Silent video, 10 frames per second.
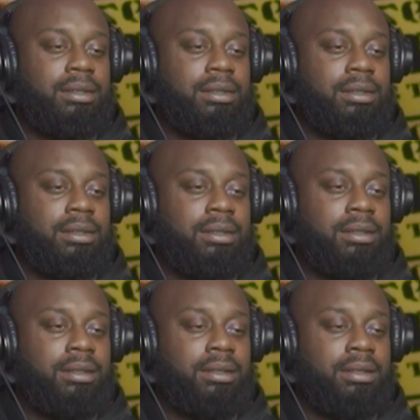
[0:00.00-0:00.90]
And
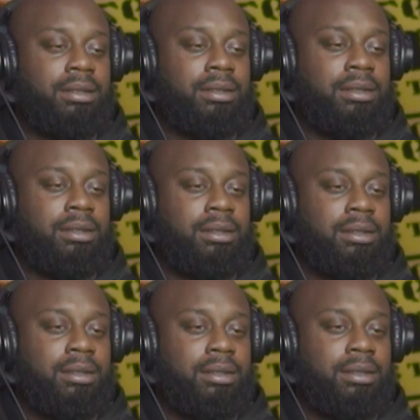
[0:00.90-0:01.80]
this. So
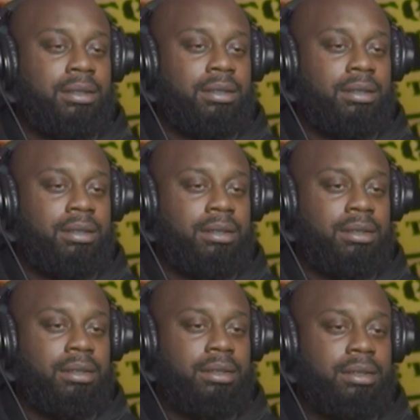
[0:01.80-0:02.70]

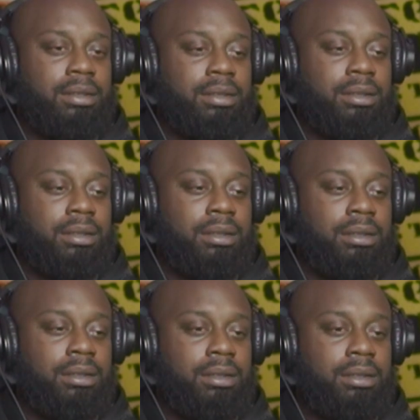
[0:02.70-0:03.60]
why don't you just stick
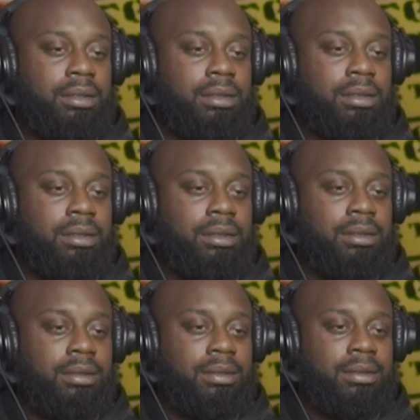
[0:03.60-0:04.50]
to what you're good at?
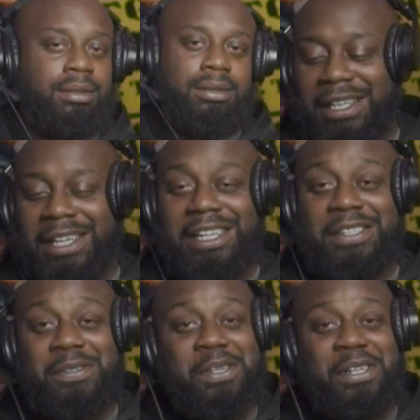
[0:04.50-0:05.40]

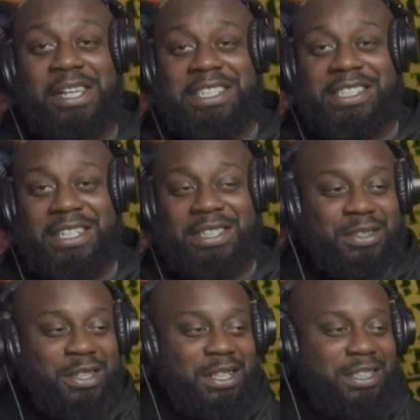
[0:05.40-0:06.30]
You good at selling
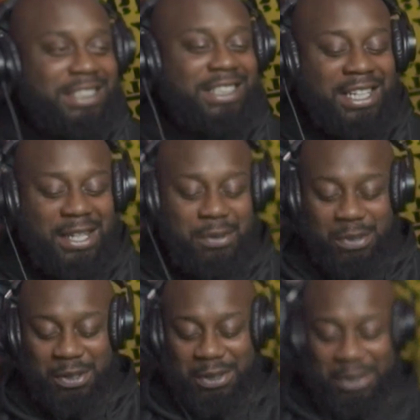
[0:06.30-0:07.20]
drugs and laying
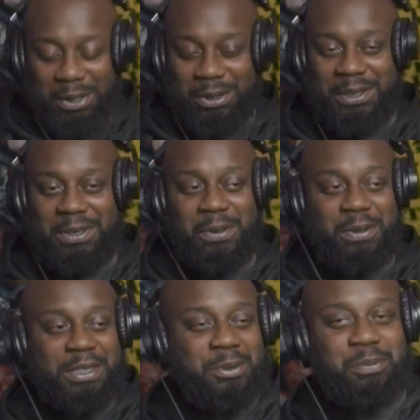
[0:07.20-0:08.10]
wood, though she told
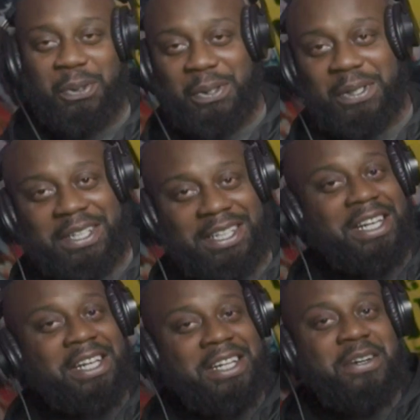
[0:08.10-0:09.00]
this boy. why
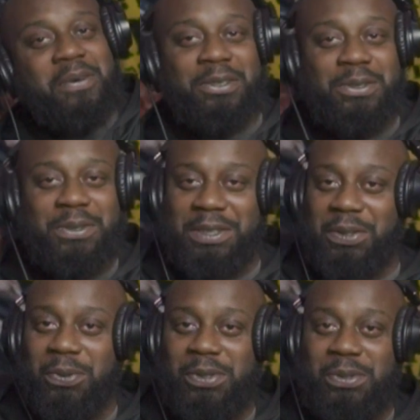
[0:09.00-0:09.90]
don't you just
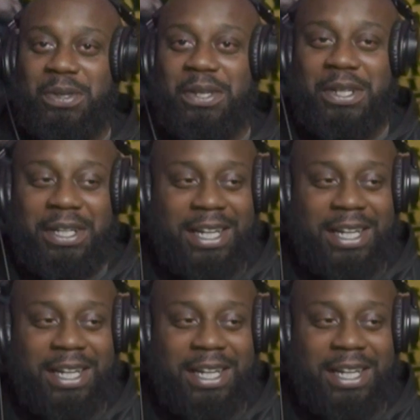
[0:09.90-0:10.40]
do what you good at?